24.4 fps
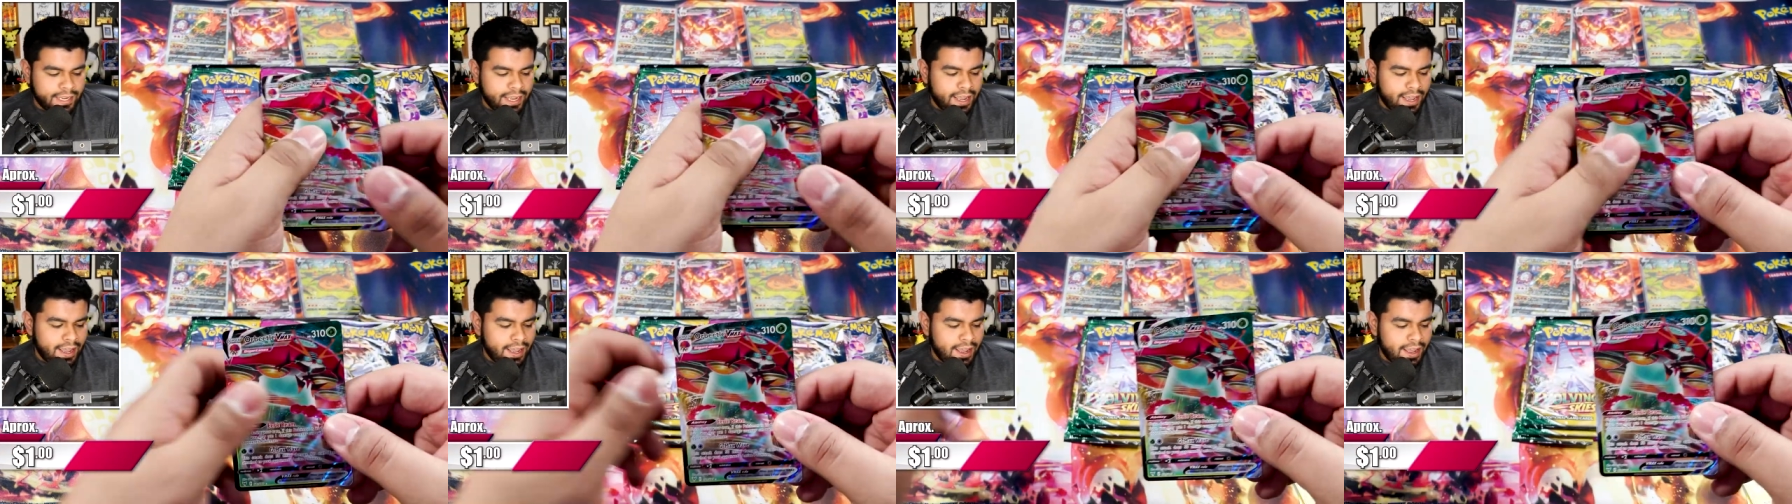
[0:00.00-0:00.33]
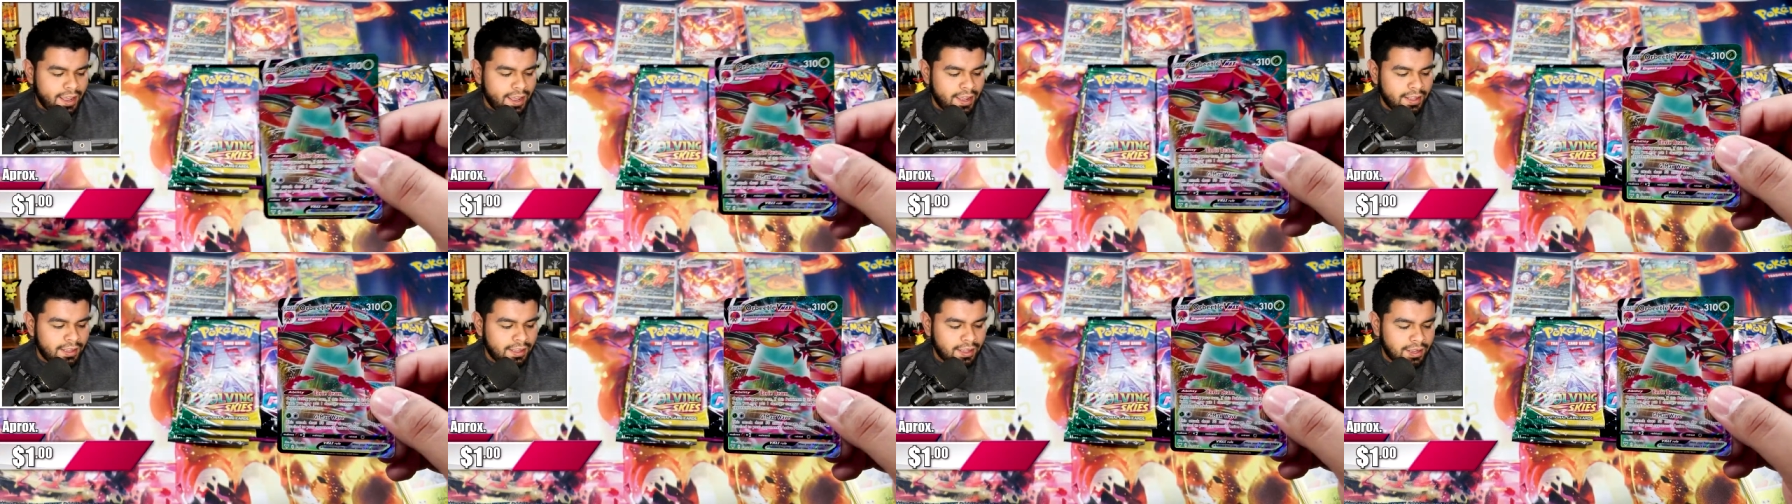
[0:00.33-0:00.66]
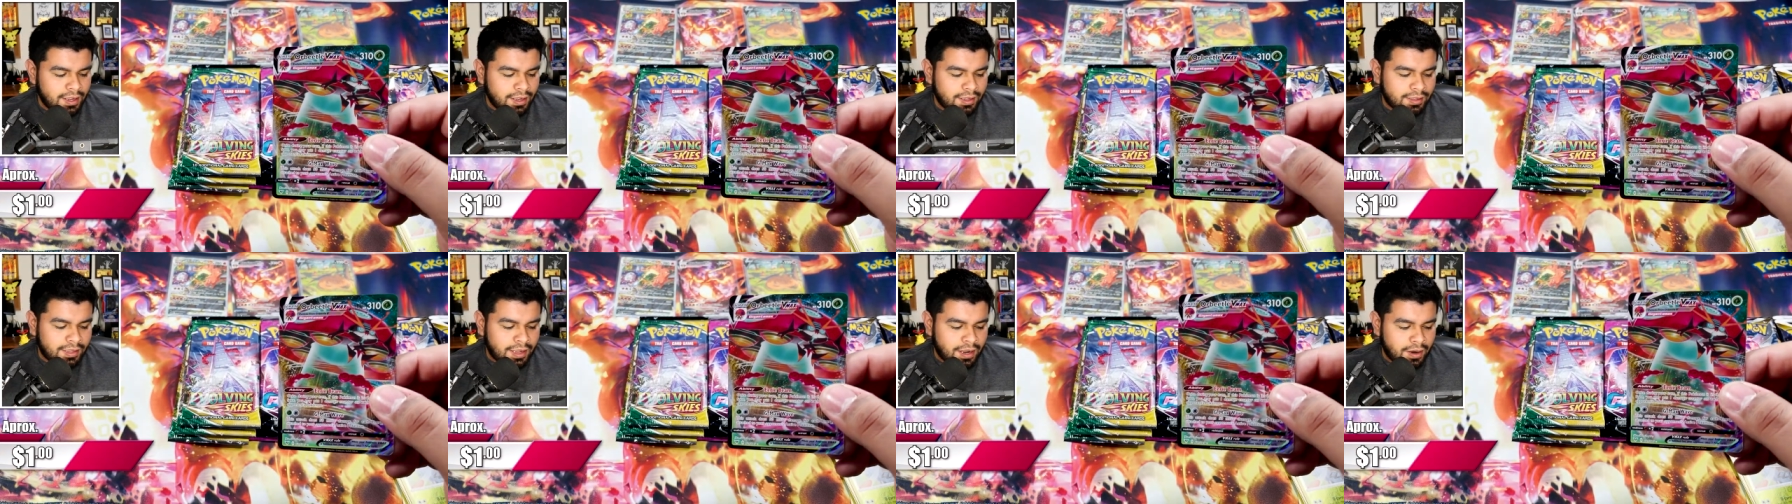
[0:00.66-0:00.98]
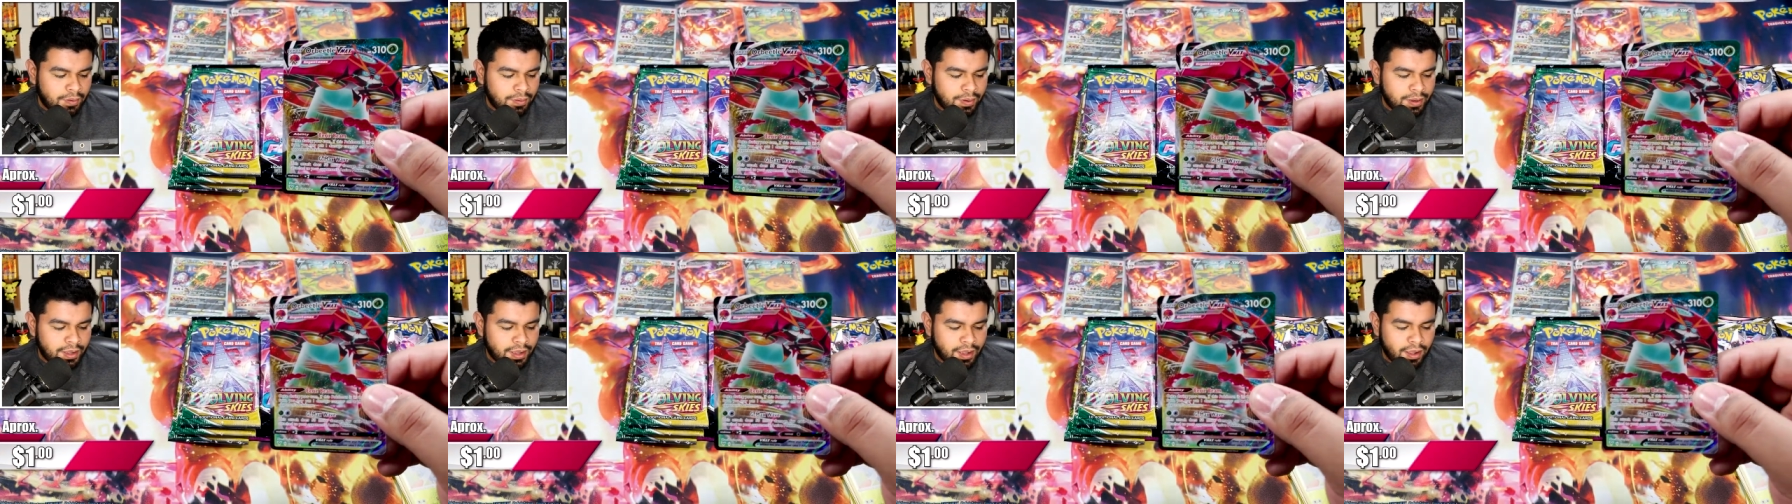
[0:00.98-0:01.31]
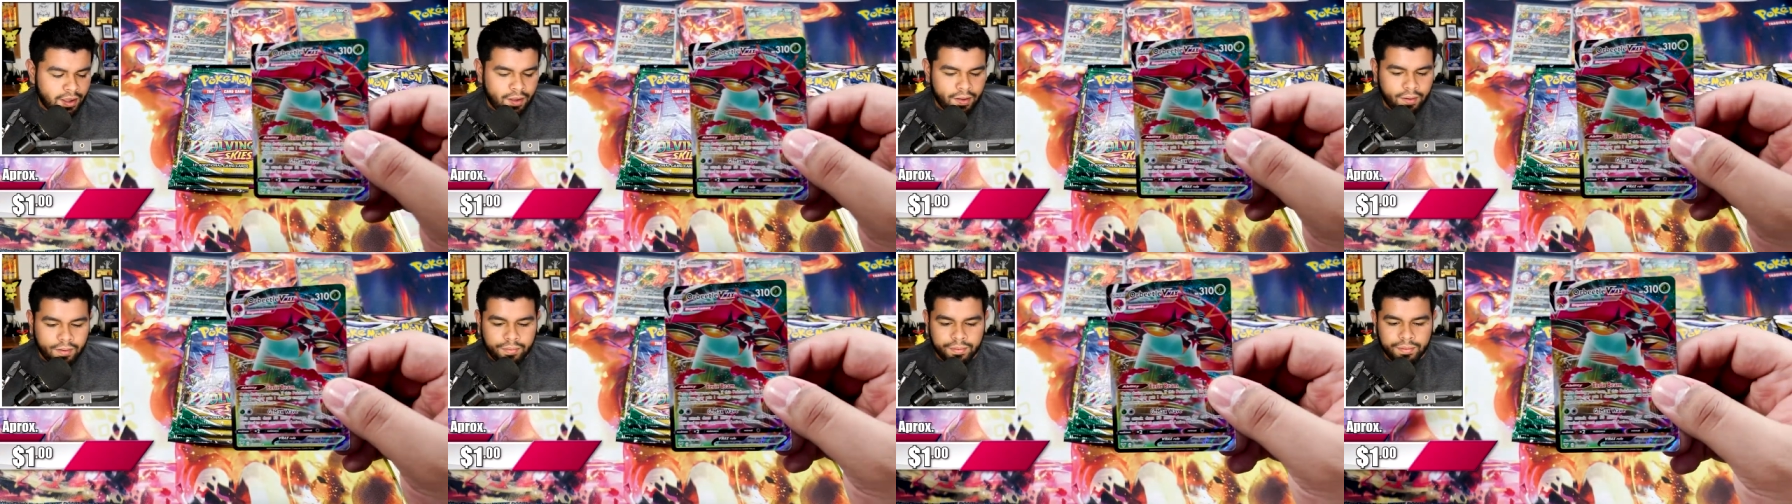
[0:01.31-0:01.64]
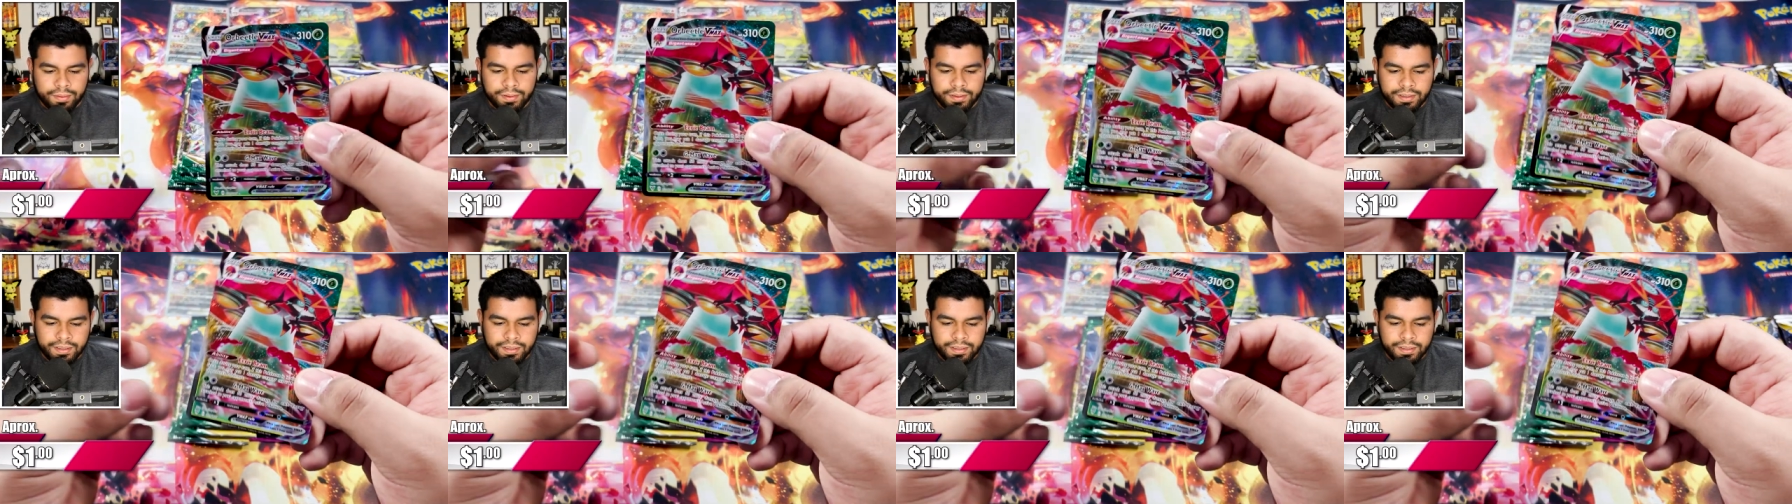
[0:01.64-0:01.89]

Hey, look, there we go.